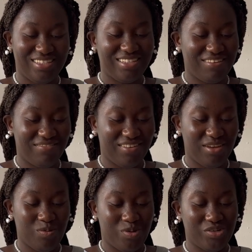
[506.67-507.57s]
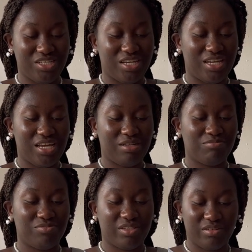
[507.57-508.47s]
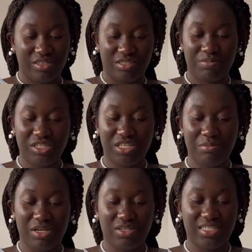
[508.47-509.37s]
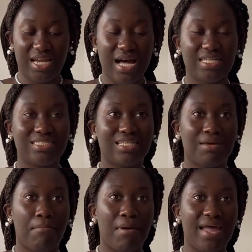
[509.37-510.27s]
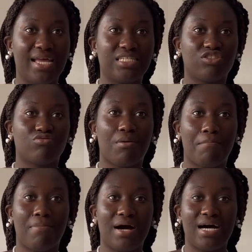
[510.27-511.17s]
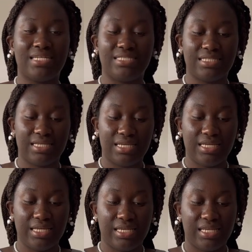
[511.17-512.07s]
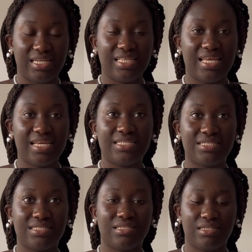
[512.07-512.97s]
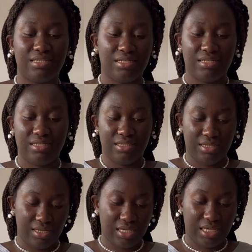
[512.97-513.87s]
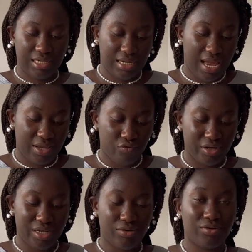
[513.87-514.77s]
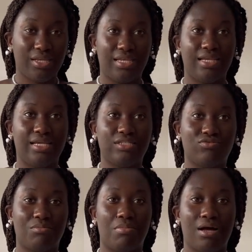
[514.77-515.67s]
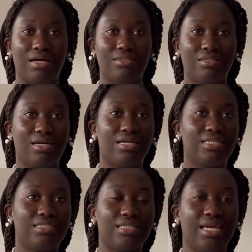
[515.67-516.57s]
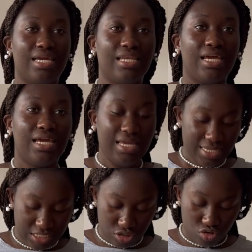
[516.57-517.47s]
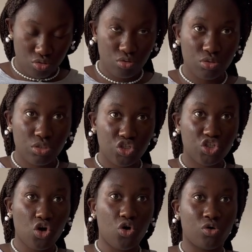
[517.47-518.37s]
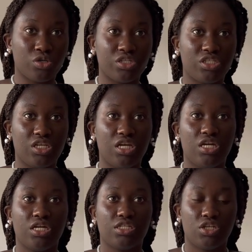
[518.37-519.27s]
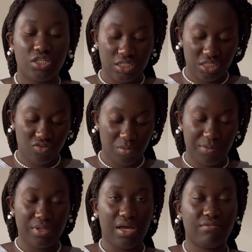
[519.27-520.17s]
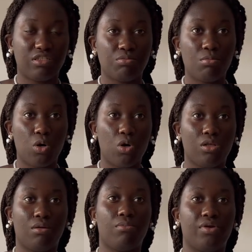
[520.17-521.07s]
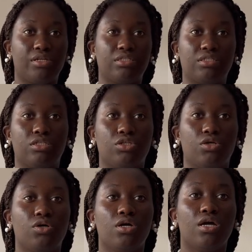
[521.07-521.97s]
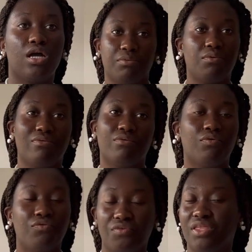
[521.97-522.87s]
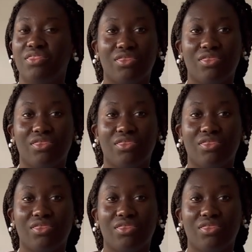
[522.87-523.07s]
Definitely won't. Especially because it has extra pad in this, and I really don't need an extra pad, guys. And it's too short, so this is for people that have smaller breasts, you know. It won't fit.